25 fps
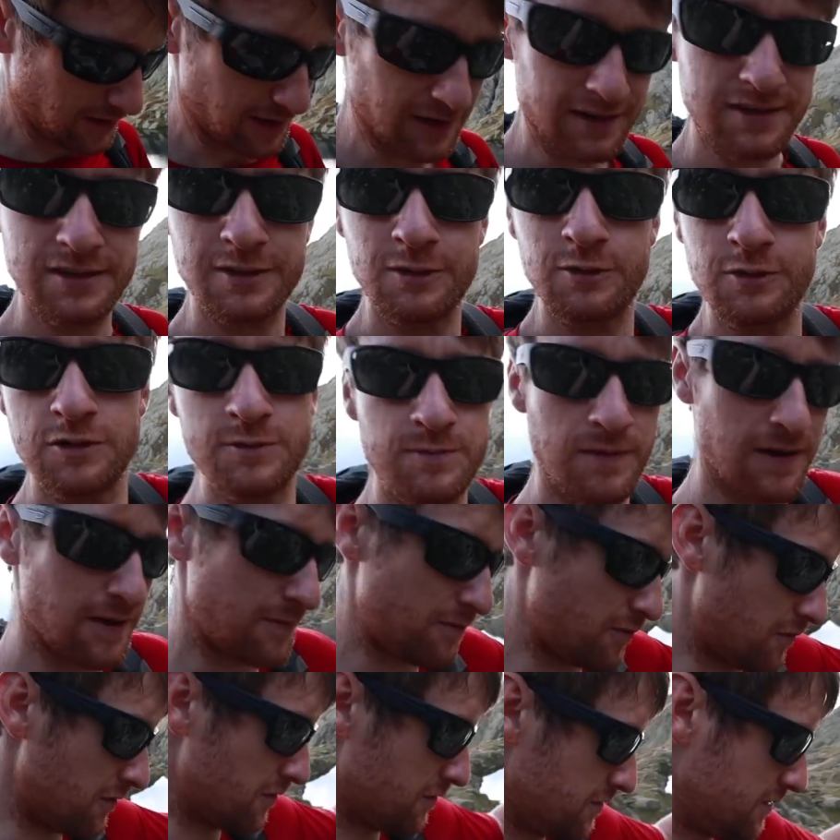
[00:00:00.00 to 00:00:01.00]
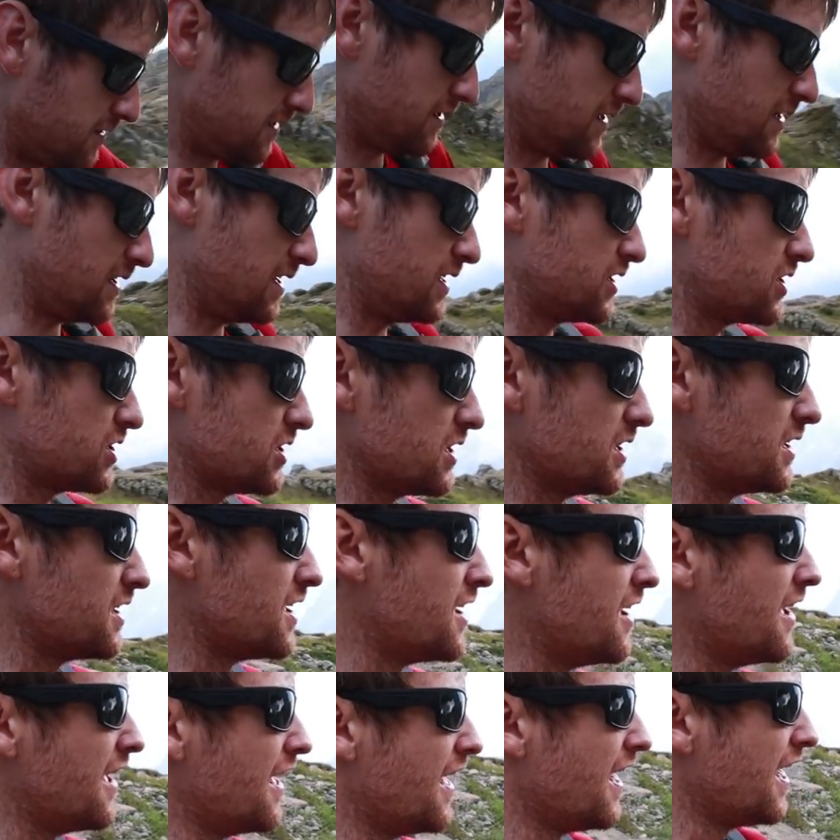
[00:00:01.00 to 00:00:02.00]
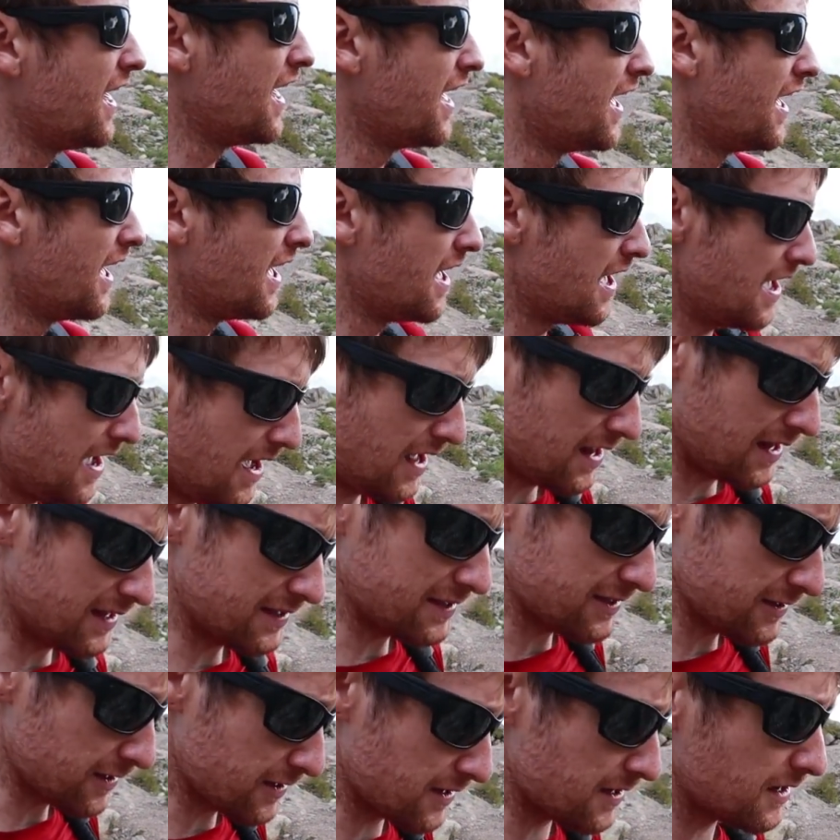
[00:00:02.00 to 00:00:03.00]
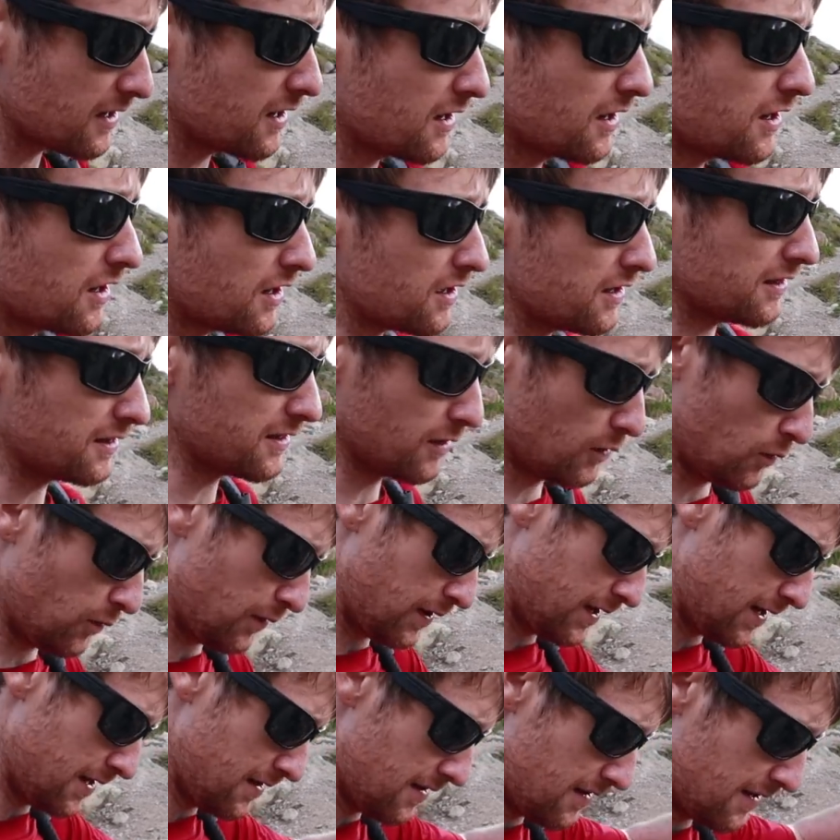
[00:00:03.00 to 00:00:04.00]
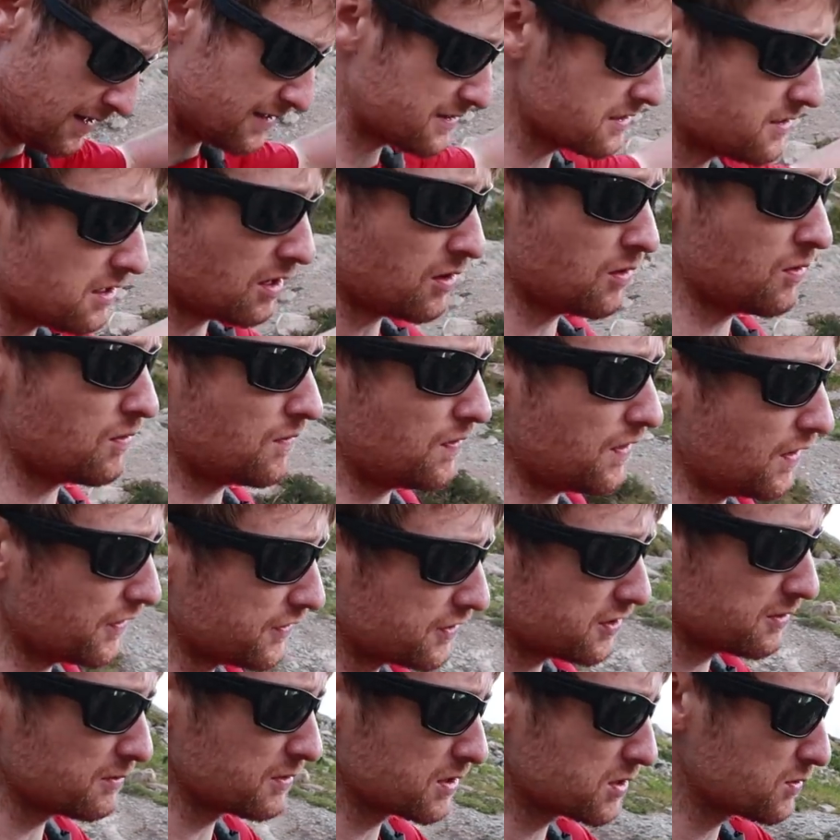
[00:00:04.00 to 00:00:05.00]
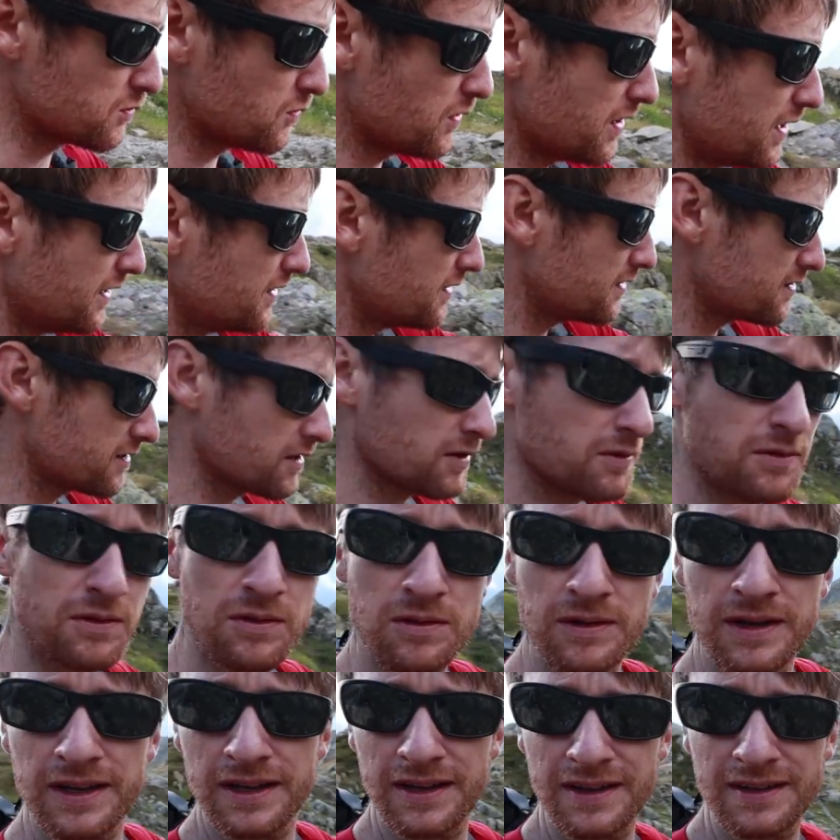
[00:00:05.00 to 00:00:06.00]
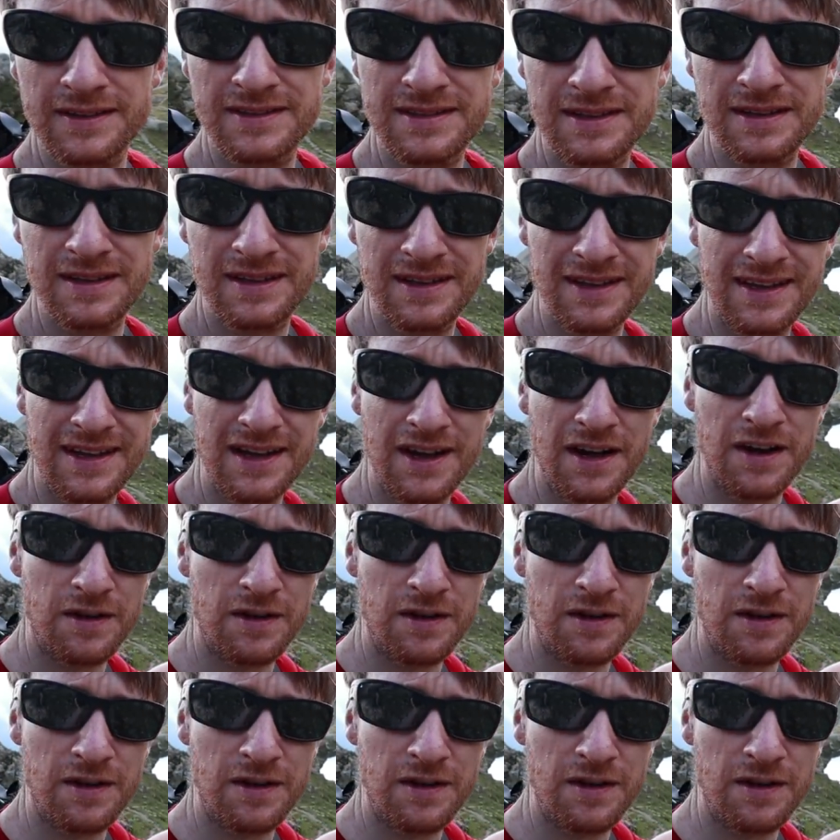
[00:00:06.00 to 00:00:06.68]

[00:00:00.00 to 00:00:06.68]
Excuse my pronunciation. It's looking good. The wind, there's not too much wind, so you can see, you